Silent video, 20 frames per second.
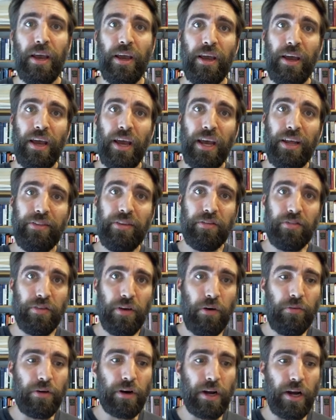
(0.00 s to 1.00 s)
It had the
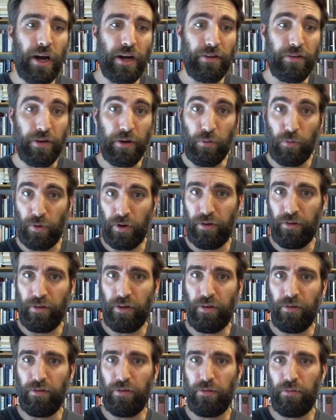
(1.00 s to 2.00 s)
silver content, one of
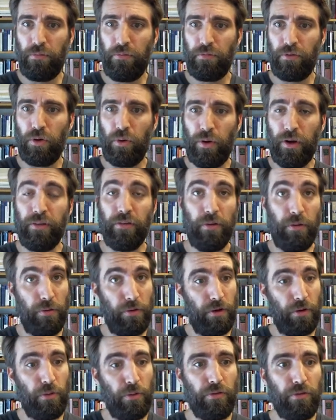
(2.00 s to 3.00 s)
these coins, it
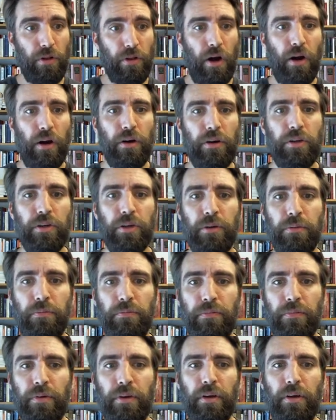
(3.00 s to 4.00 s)
was large.
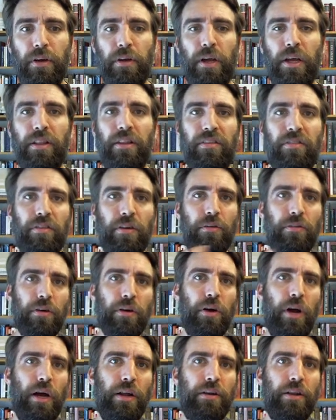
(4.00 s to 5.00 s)
It had the silver
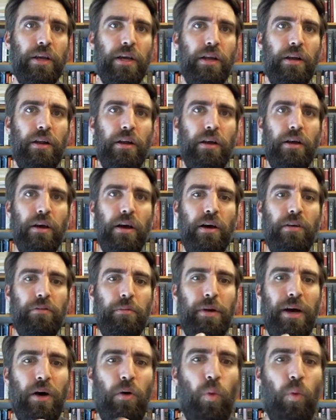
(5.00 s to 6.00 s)
content of
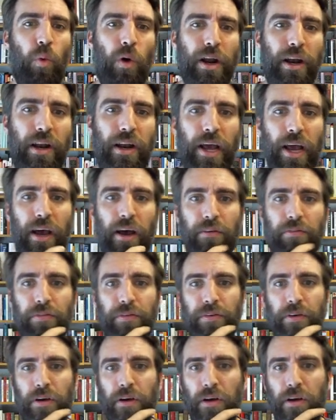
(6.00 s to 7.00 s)
about one and a half
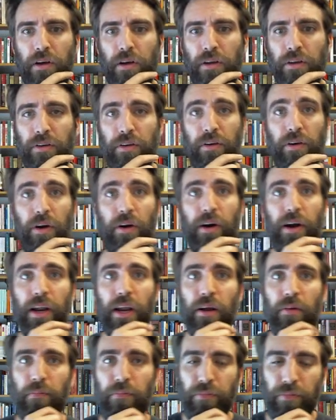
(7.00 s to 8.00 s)
denarii.
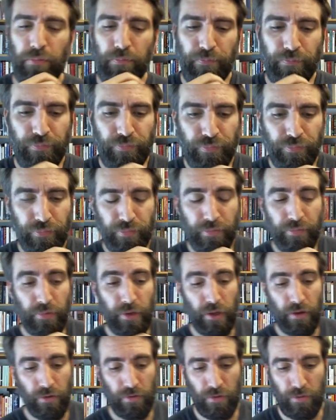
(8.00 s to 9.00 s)

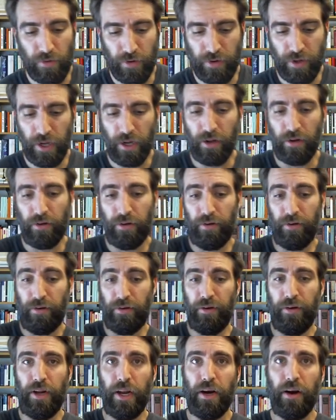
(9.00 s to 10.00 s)
So if you take a
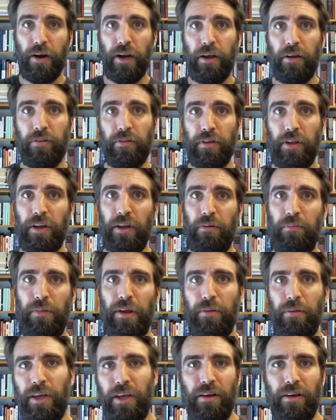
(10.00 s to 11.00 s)
denarius and then
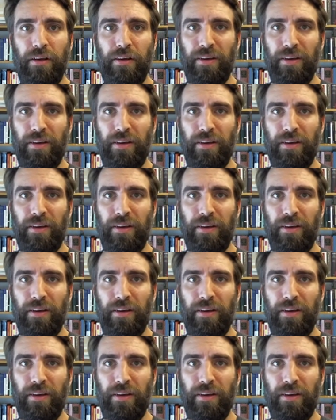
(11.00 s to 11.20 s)
maybe